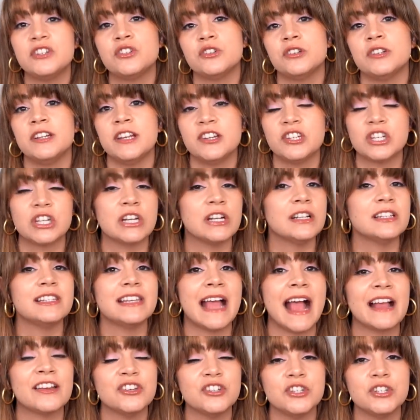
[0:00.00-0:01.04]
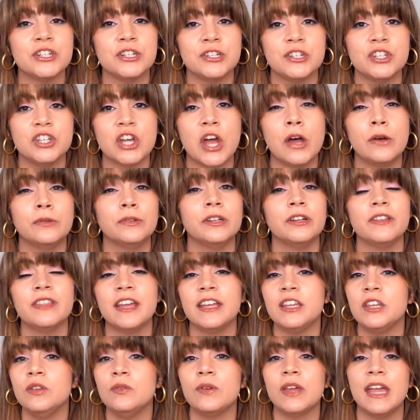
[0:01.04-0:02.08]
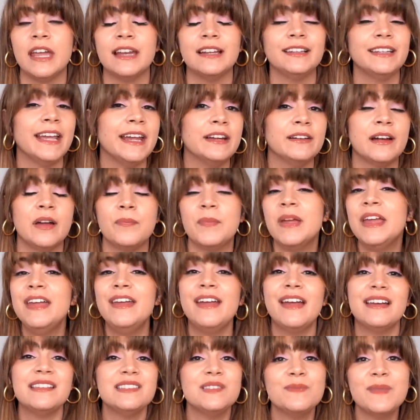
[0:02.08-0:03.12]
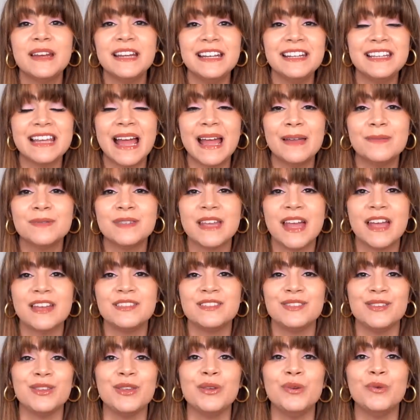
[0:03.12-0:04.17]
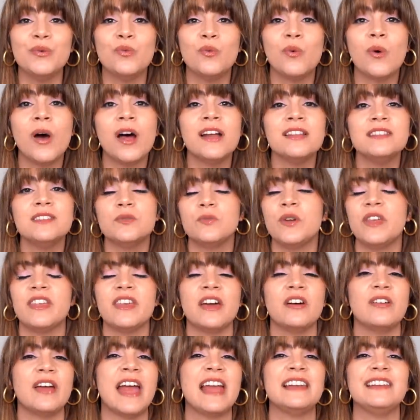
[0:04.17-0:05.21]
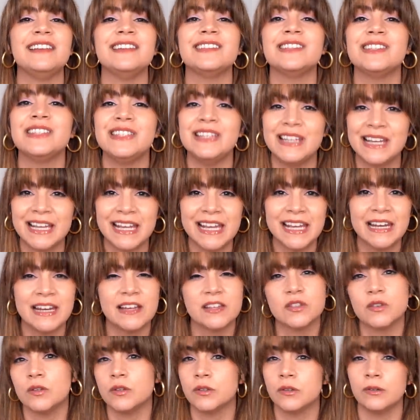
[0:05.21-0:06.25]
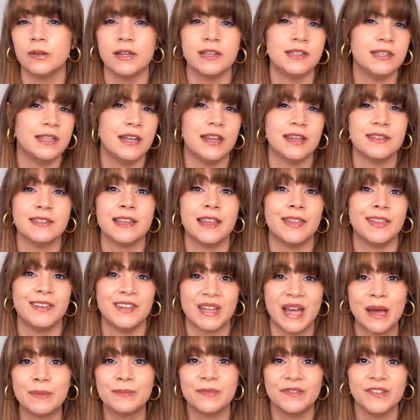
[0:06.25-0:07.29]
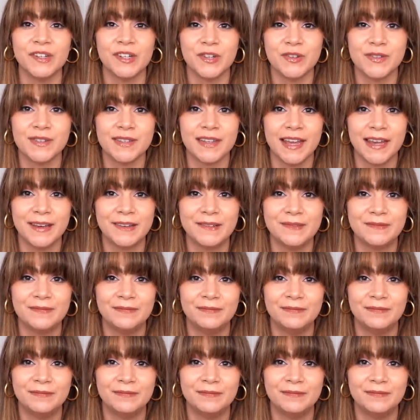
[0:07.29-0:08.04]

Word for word: traditional textured toner that you can layer up as many times as you want without any stickiness or greasiness at the top of your skin.